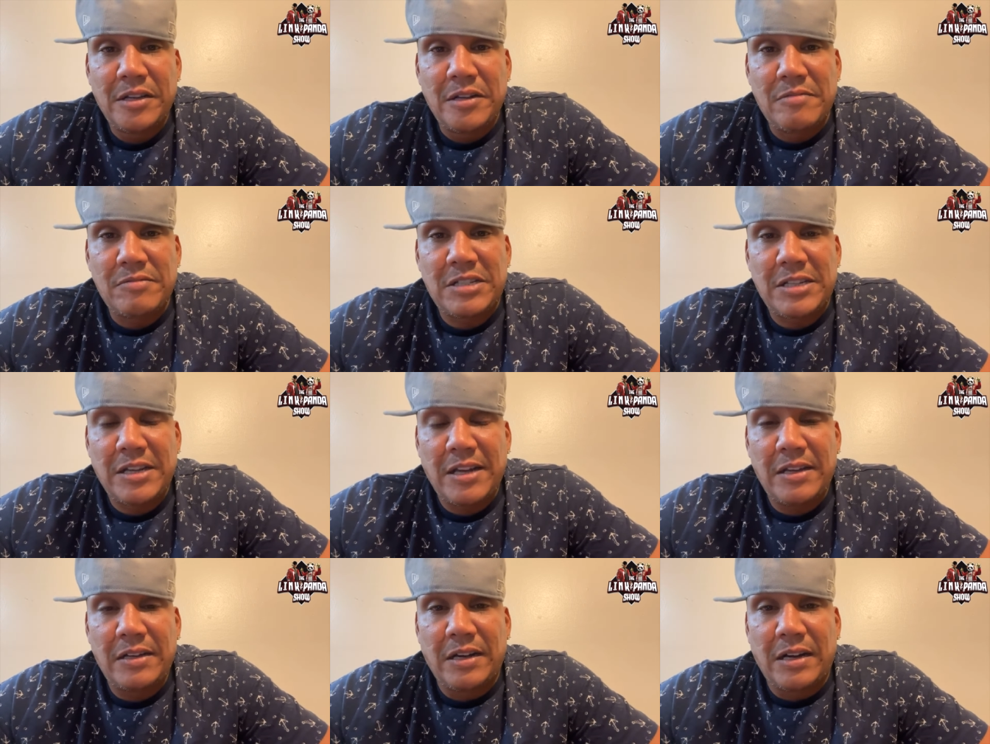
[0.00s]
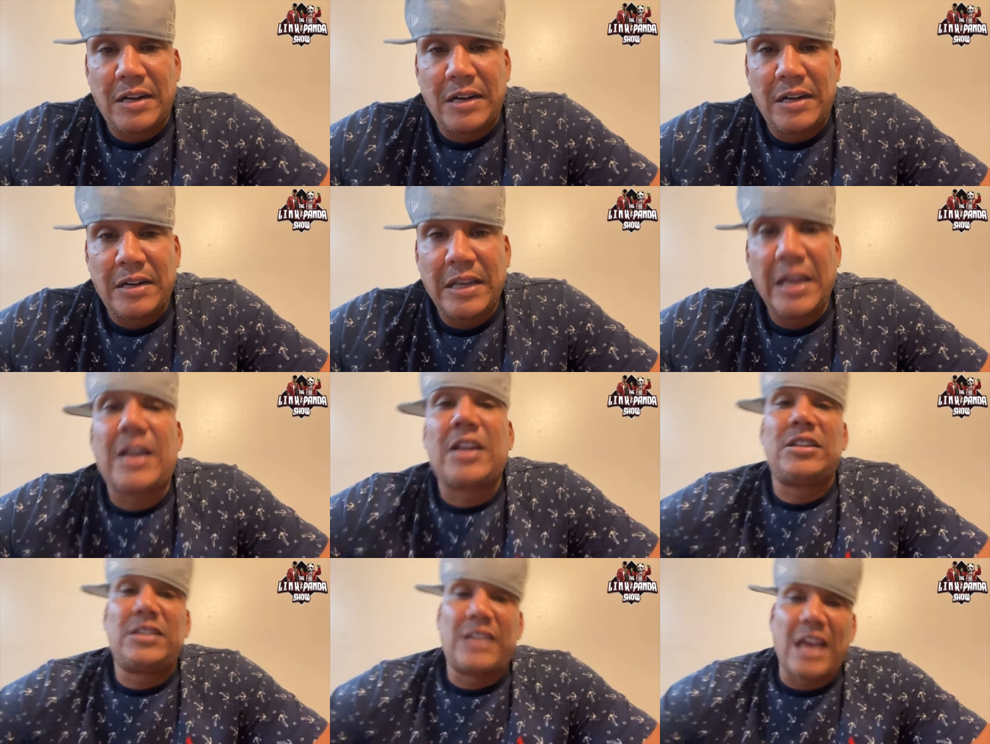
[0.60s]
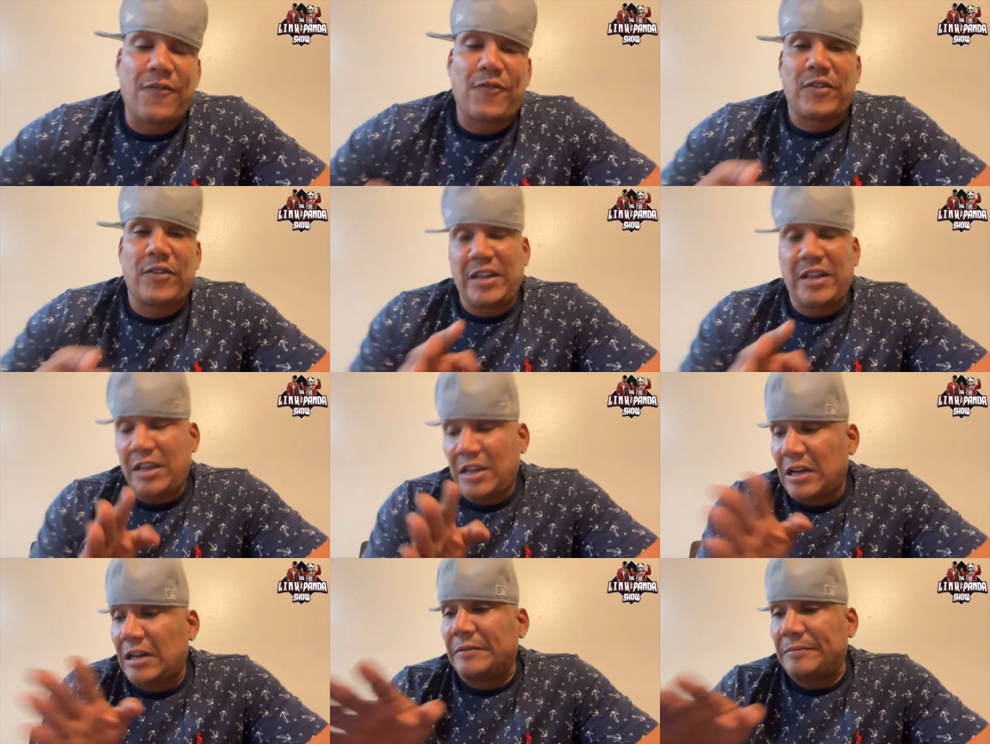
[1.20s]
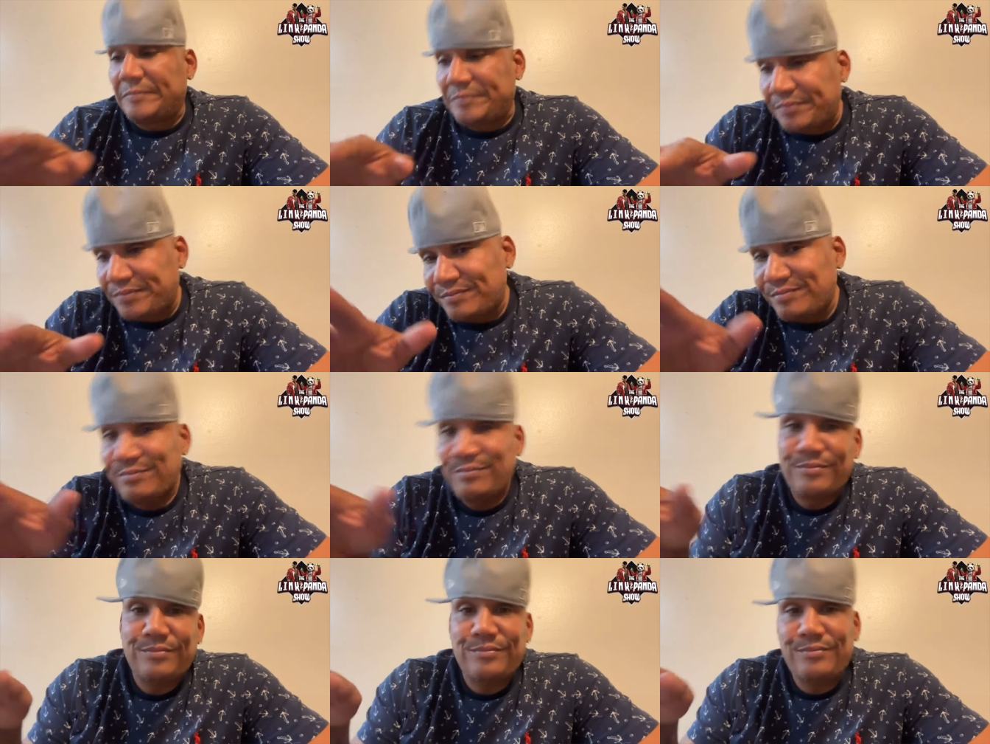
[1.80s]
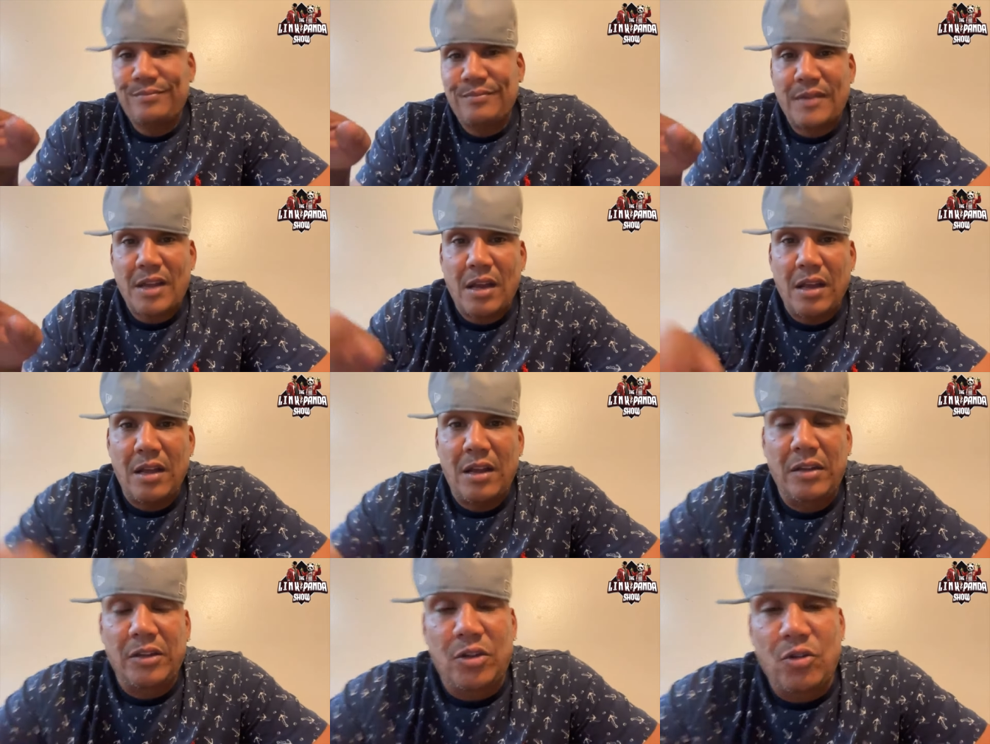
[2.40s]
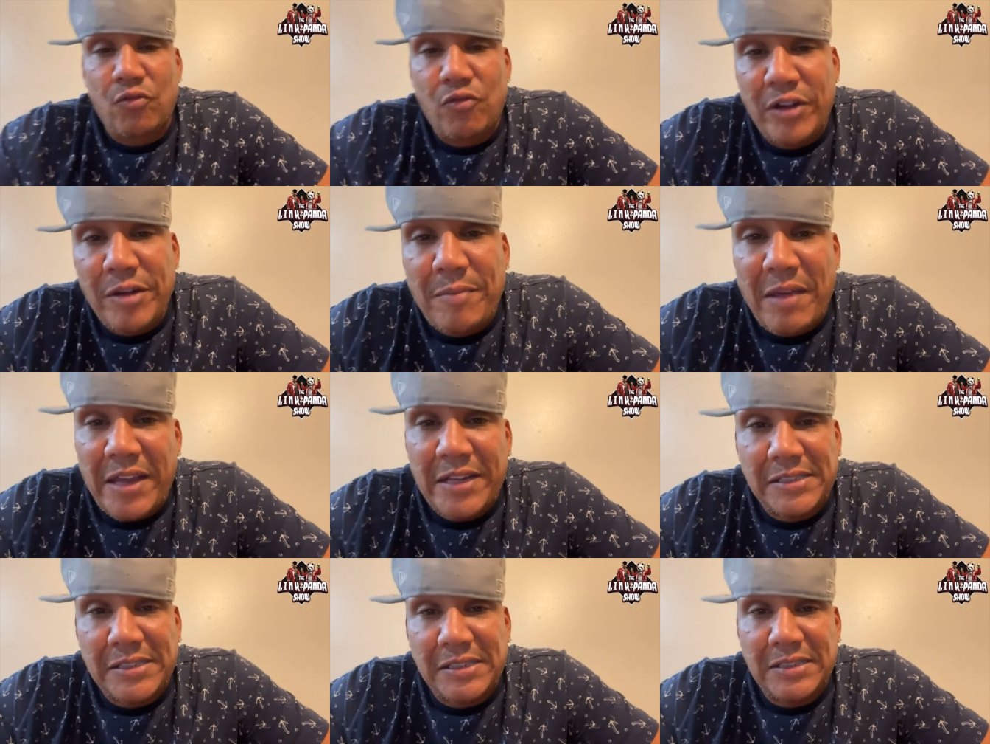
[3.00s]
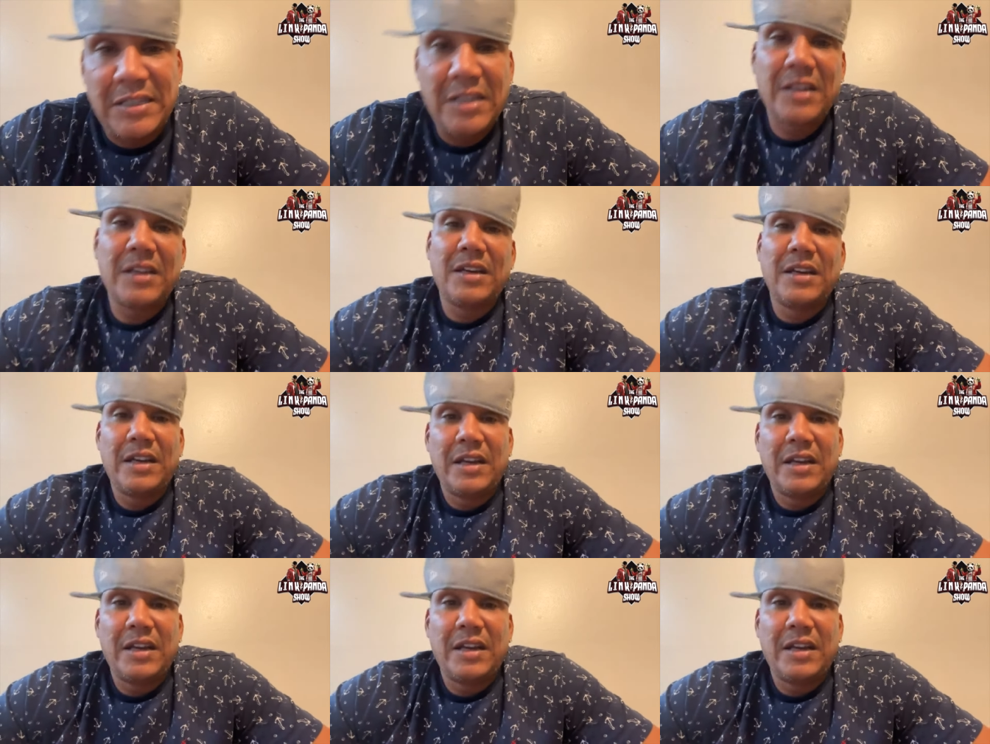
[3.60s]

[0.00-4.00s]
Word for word: You know what I'm saying? Uh, he could definitely uh, do remakes.